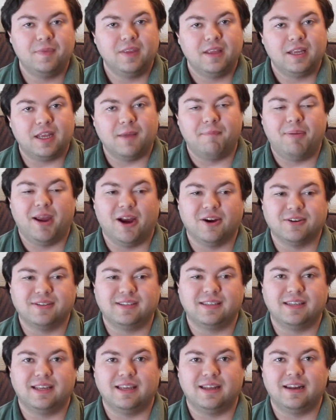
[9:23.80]

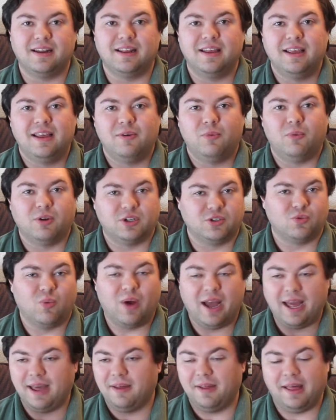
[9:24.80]
comparison, which is
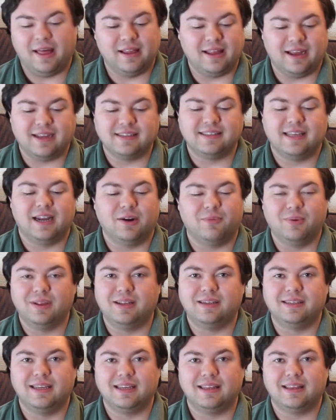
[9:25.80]
why, like I said, I really
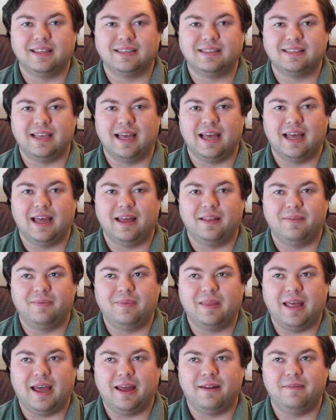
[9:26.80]
dig this
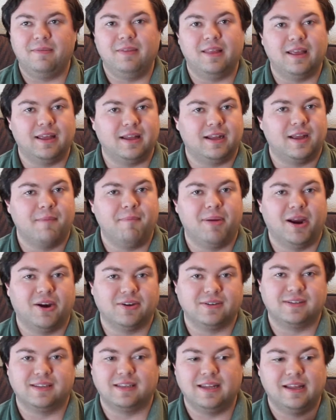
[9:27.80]

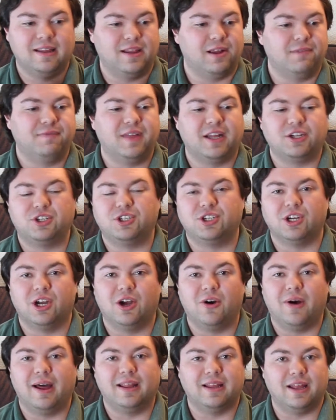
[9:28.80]
comparison. I love that
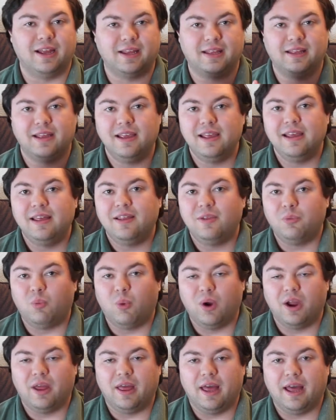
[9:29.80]
show. I like
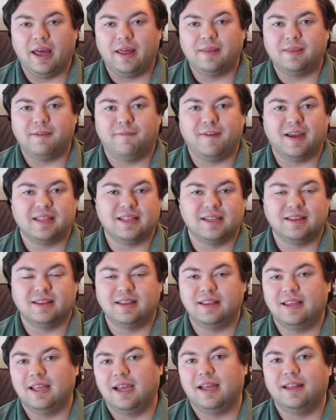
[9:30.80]
where the fact
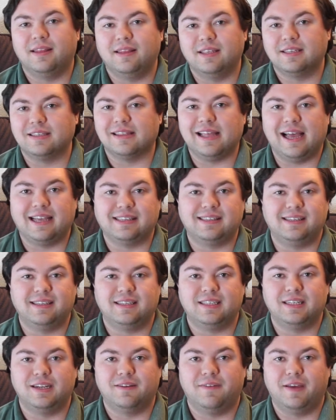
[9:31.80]
that this last
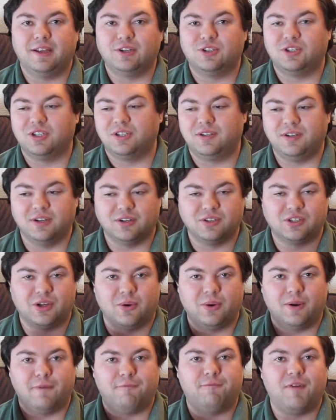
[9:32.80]
season of Agents of S.H.I.E.L.D. is
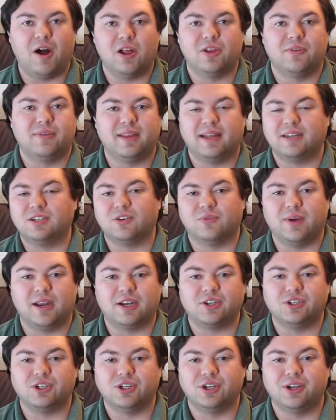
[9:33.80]
going to follow that
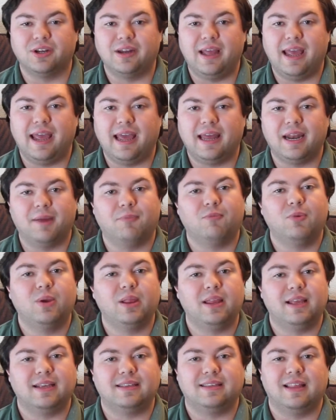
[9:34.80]
direction, and I'm
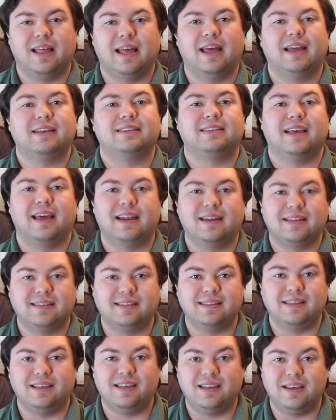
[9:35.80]
really excited to
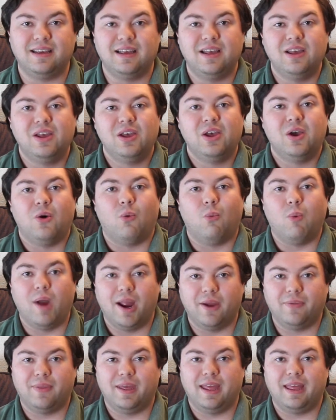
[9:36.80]
see
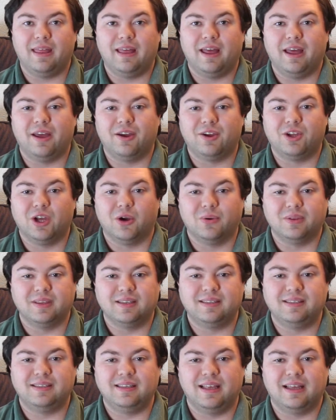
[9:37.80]
where they go with
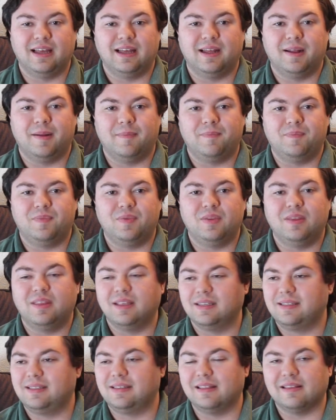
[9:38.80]

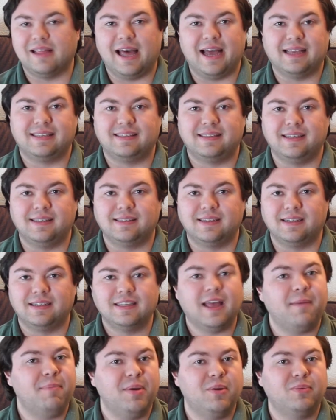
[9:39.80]
this last season, because
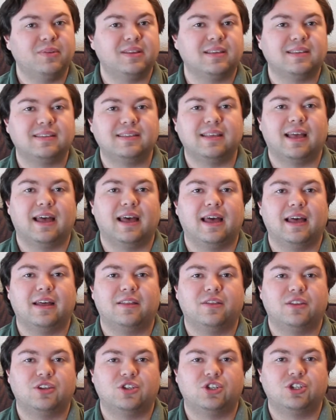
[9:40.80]
I've been with
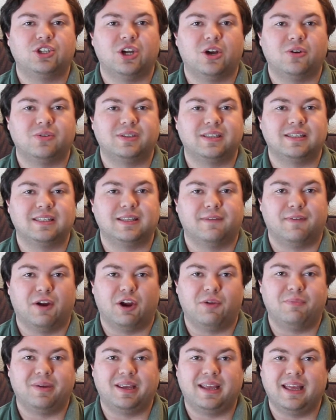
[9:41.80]
this show since the
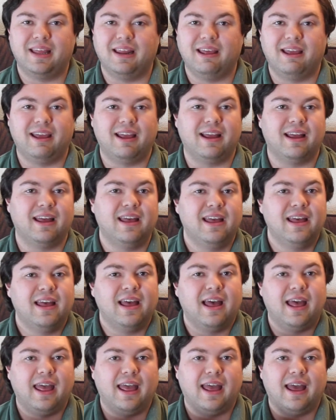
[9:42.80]
very beginning,
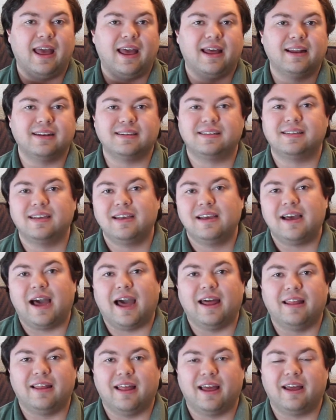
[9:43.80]
and
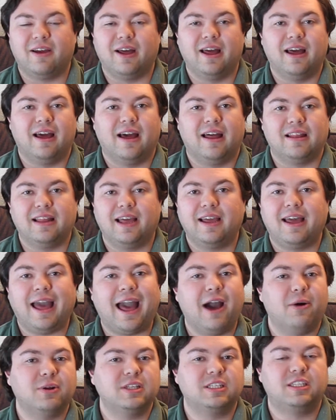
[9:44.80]
I like
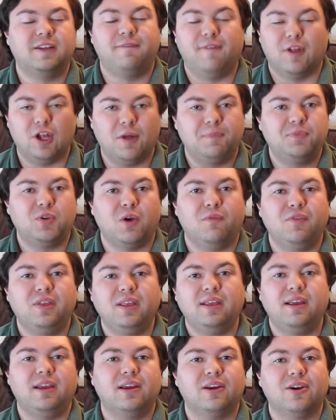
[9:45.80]
how it's developed over the
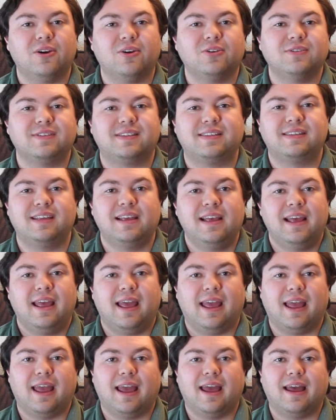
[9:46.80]
years,
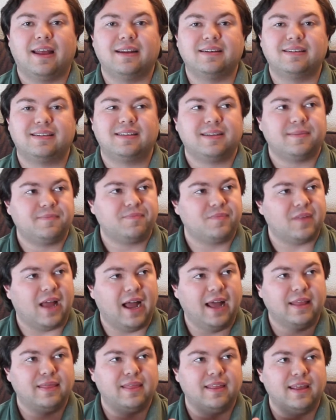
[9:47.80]
and
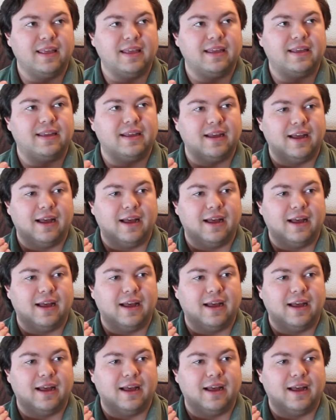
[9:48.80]
I think